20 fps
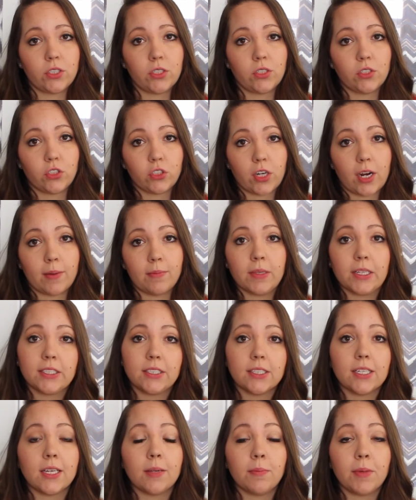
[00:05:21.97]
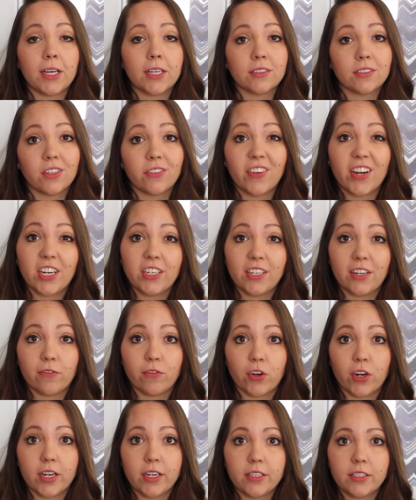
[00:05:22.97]
to describe this scene, because they're very
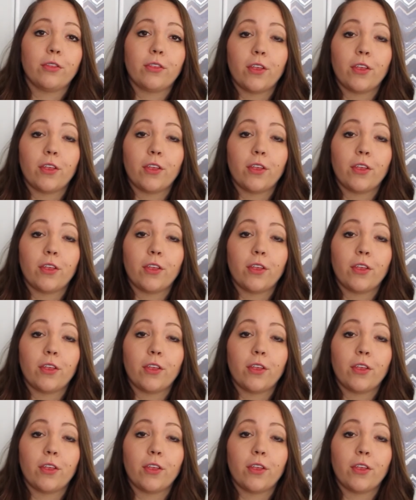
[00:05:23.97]
different.